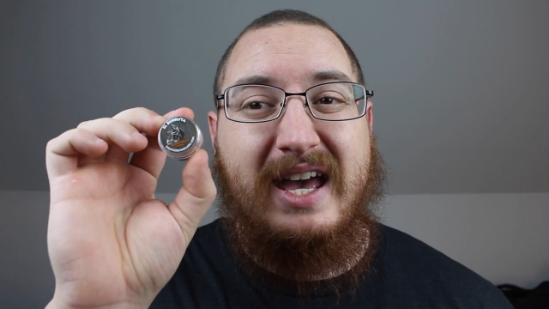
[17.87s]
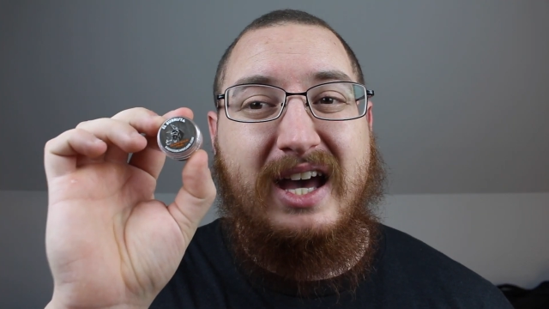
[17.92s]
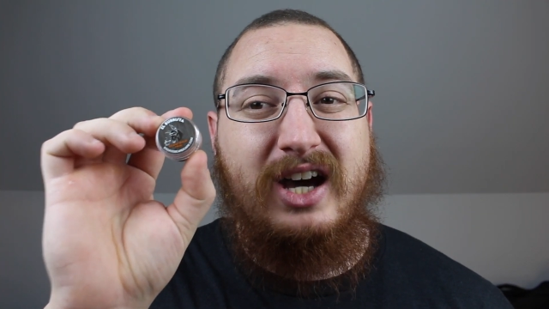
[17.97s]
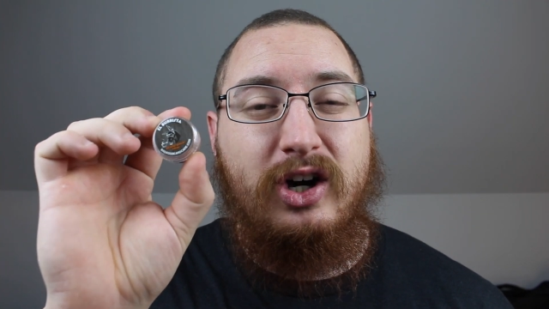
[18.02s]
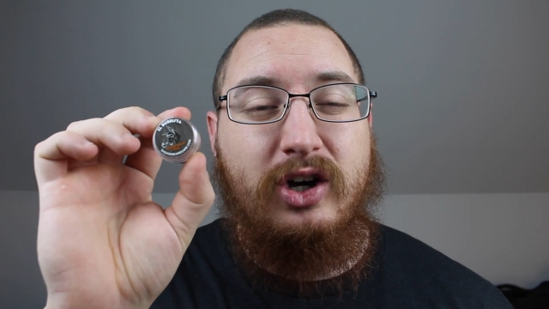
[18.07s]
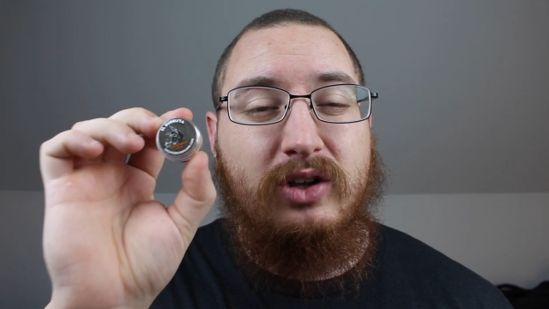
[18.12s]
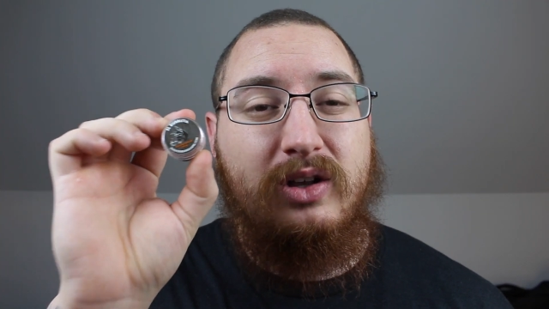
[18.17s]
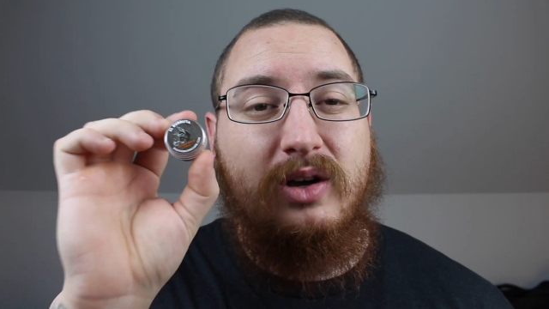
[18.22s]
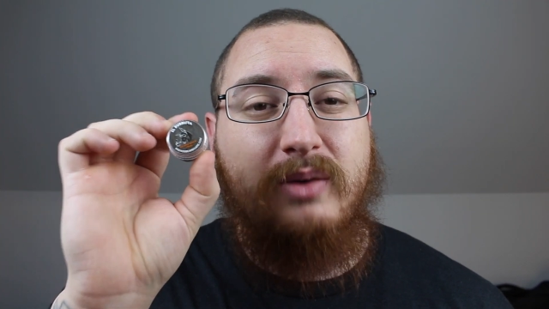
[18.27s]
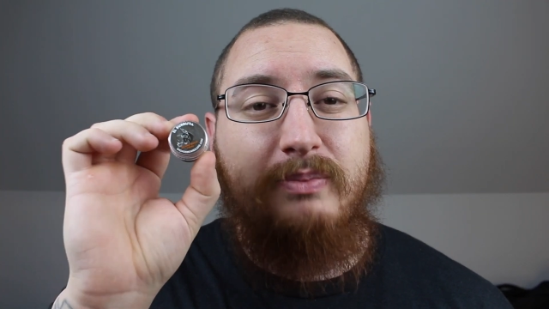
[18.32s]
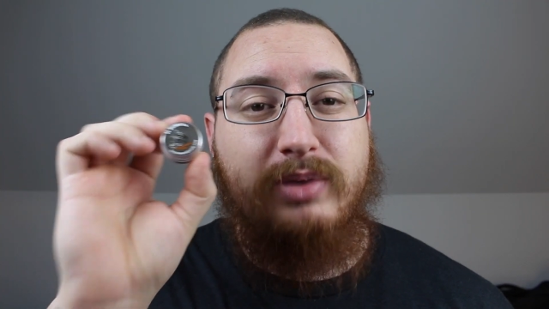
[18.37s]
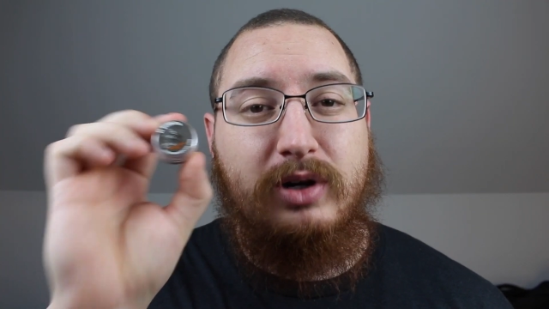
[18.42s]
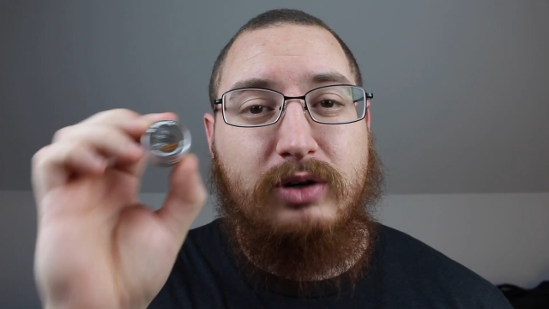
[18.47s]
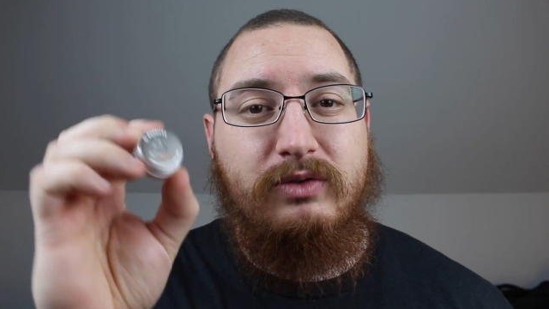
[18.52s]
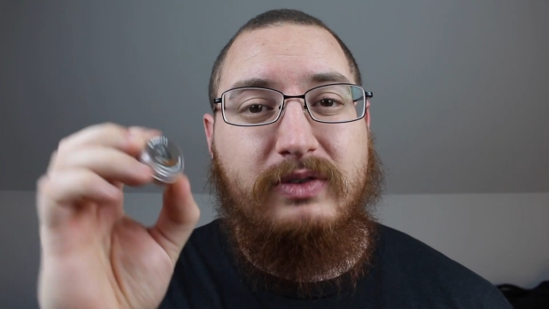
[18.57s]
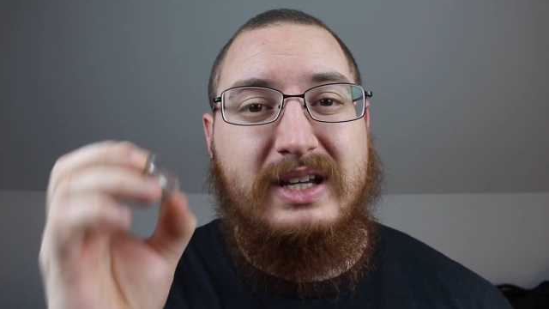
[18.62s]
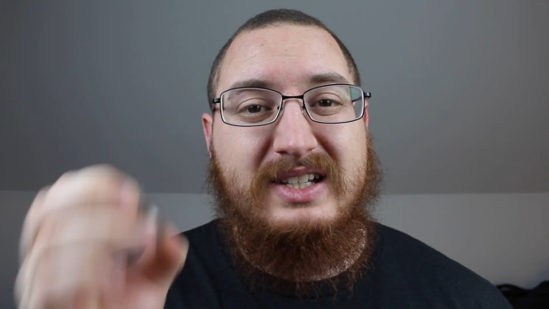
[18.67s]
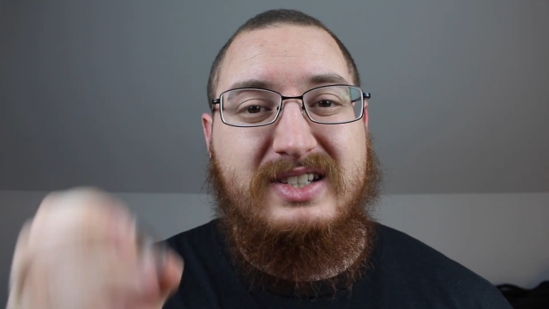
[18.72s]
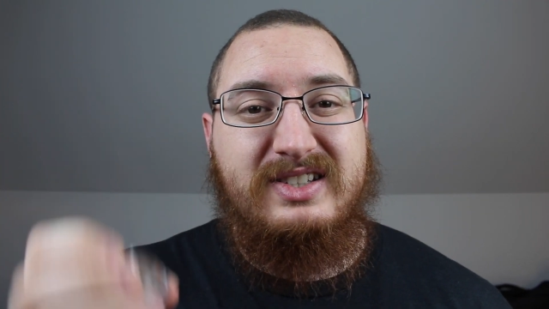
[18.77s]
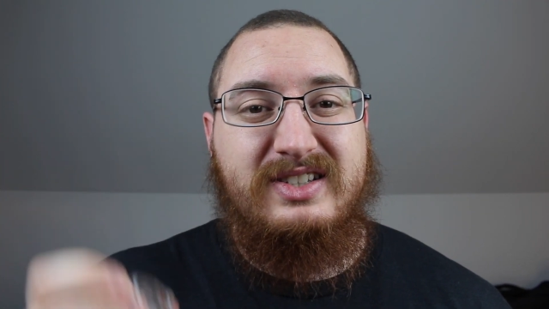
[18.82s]
El
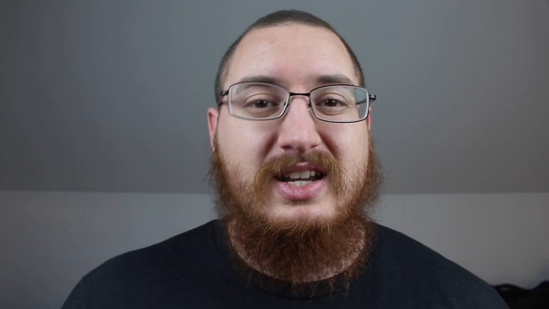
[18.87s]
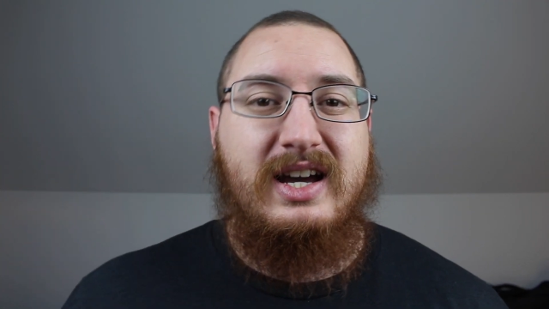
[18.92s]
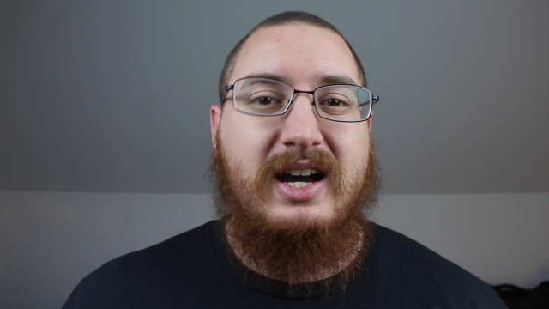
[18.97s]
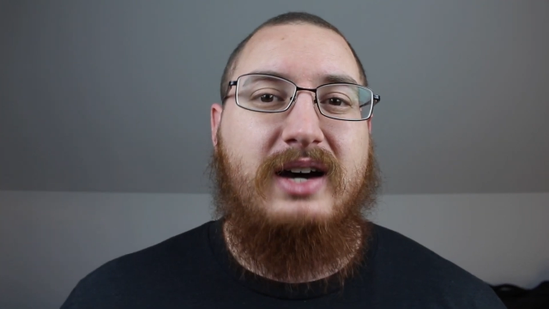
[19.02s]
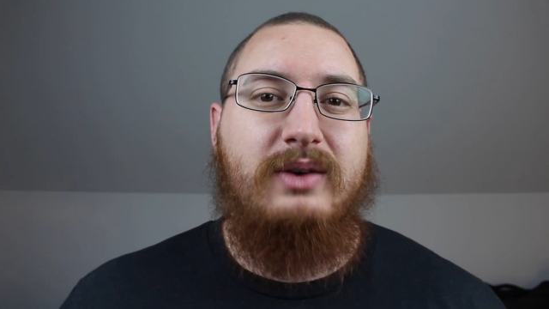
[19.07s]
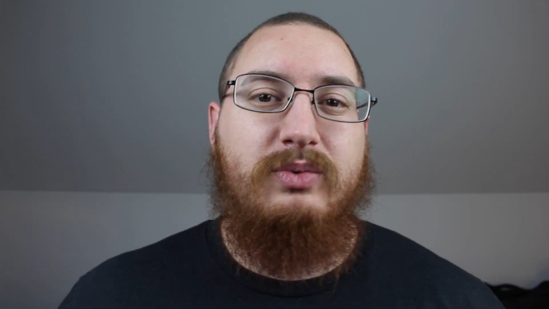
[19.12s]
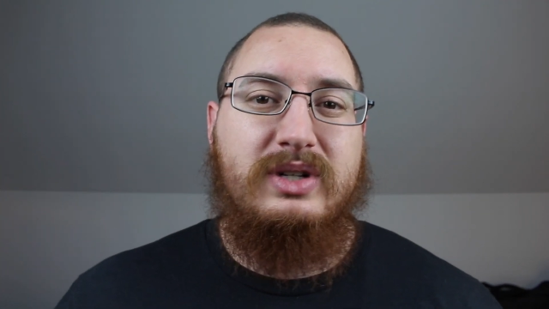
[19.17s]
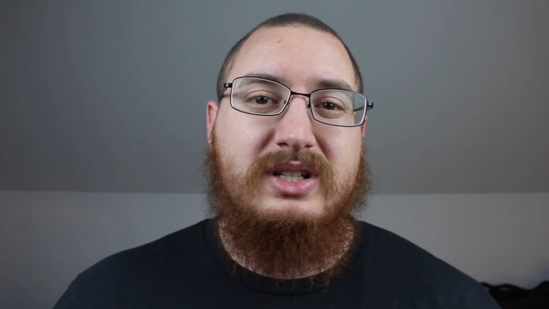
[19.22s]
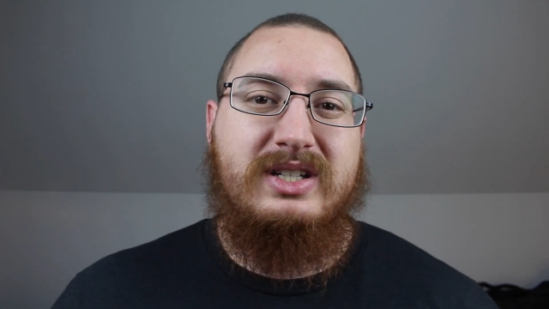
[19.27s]
Burrista,